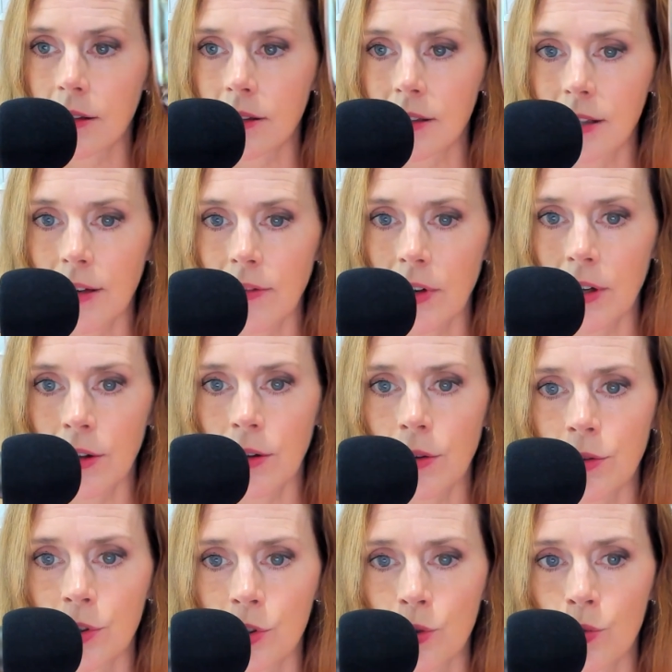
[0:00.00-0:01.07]
Let's give it a
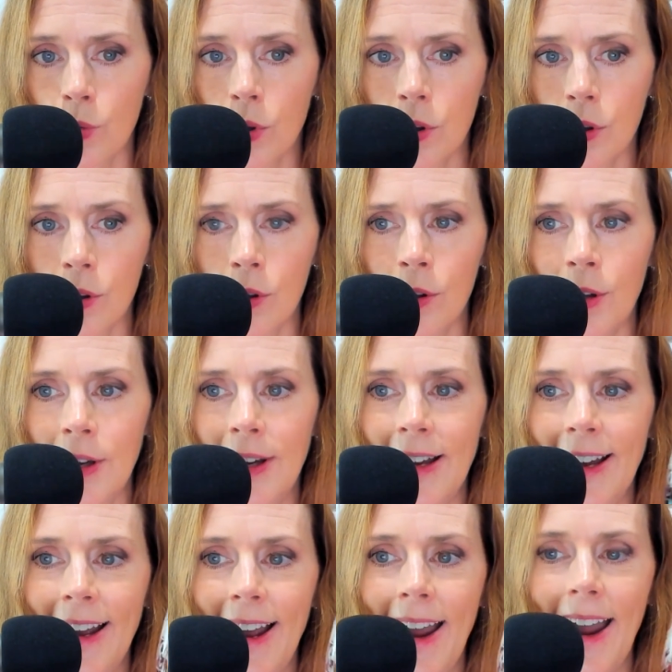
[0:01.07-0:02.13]
little swirl
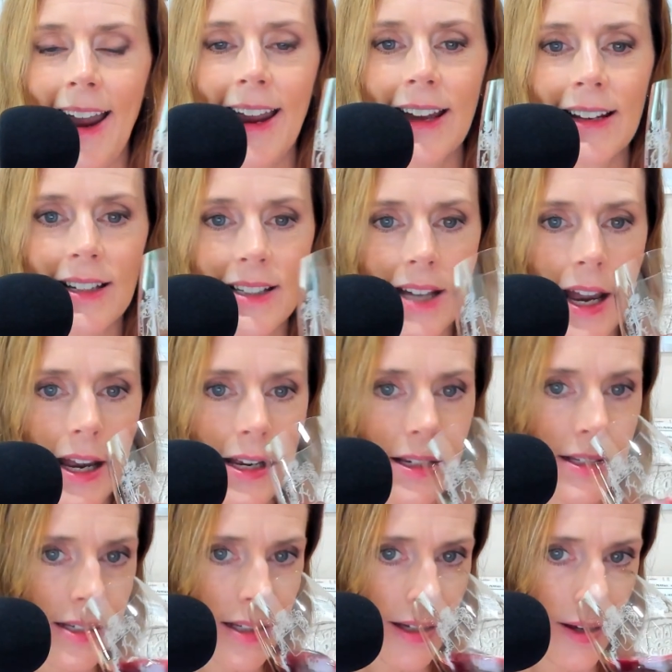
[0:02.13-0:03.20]
and a
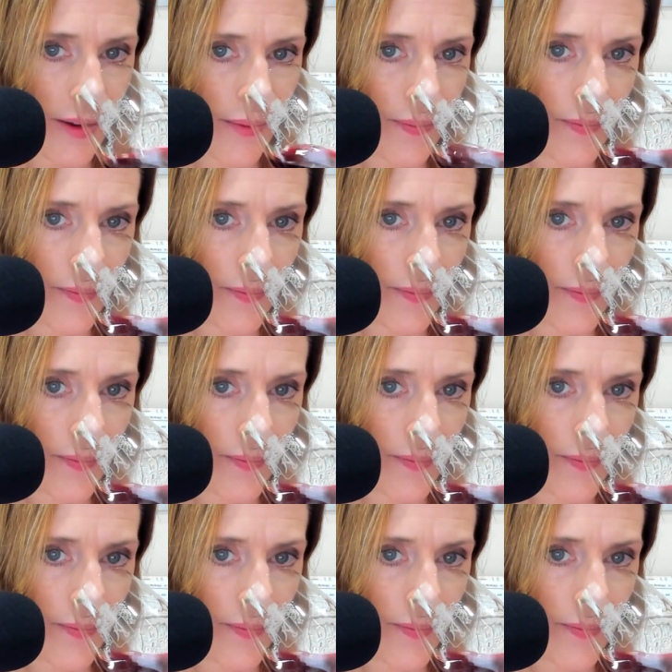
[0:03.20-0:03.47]
taste.